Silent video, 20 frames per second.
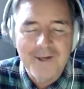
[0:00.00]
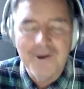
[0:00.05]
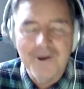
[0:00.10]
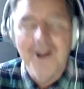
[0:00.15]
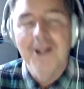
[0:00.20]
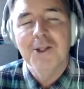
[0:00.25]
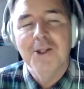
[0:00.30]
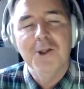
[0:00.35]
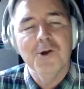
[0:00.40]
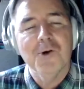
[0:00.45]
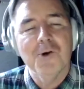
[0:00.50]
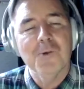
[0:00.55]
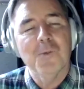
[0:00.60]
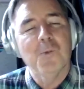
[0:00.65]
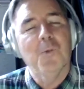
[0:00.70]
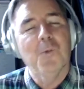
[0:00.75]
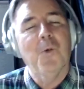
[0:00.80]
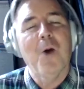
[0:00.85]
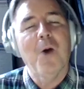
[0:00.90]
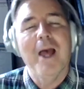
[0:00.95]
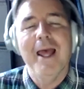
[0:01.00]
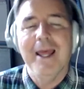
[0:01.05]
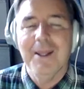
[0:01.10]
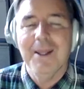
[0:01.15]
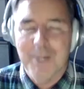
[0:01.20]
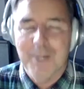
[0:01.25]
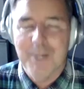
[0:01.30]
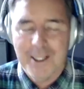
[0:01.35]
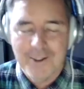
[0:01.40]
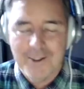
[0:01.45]
You're way
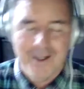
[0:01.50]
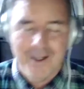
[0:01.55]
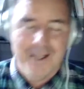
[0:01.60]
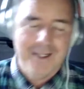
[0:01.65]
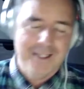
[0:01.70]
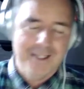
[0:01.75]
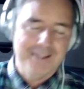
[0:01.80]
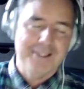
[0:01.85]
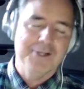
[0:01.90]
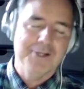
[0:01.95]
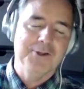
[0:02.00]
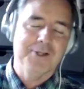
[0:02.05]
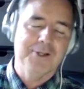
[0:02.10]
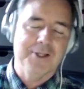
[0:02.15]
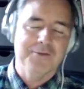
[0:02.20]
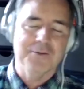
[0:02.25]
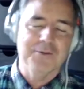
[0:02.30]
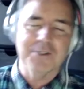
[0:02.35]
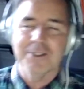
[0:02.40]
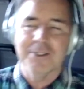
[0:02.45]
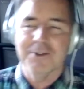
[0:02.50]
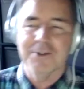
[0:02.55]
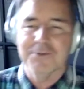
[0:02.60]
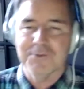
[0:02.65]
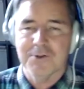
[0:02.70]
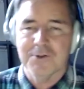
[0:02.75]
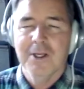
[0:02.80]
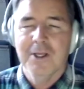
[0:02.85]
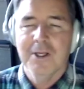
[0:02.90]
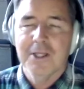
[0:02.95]
better at it than you give yourself
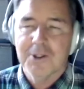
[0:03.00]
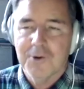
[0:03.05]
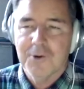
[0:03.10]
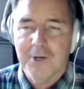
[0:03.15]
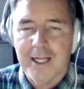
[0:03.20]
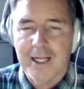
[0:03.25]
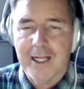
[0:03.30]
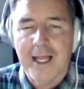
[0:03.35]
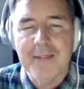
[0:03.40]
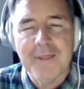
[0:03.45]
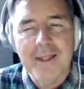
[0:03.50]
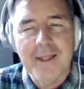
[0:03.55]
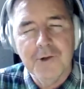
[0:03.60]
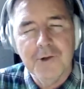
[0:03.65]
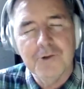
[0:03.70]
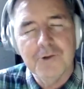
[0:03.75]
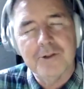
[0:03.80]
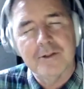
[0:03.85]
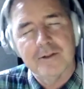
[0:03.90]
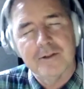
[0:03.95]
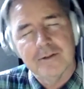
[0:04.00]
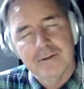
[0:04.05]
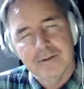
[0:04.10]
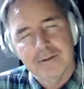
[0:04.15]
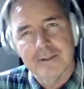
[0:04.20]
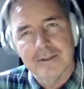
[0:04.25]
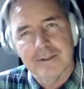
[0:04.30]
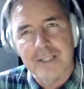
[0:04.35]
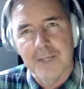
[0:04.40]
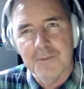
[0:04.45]
credit. I think
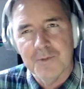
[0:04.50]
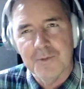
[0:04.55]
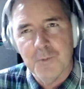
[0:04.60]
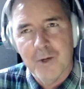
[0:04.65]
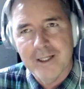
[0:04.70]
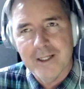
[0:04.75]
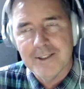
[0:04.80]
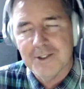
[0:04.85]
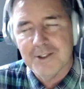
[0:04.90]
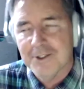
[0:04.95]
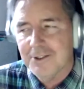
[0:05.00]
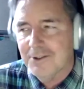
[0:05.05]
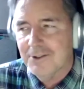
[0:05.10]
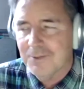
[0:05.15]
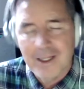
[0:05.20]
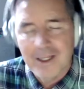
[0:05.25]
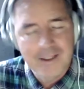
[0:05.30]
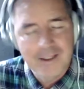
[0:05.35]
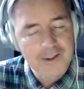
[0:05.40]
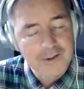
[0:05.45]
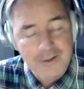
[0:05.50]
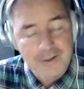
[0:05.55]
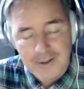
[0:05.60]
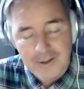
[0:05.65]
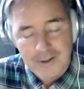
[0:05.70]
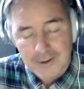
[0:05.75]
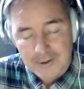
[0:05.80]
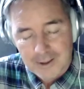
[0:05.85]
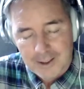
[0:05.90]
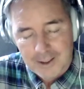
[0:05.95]
some ways you do. You're
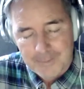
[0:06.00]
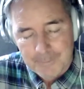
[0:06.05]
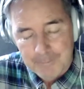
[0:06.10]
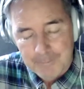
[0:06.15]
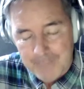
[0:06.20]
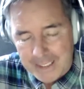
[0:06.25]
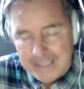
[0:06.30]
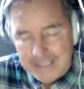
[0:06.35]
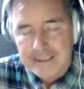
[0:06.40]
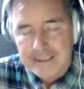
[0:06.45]
amazing.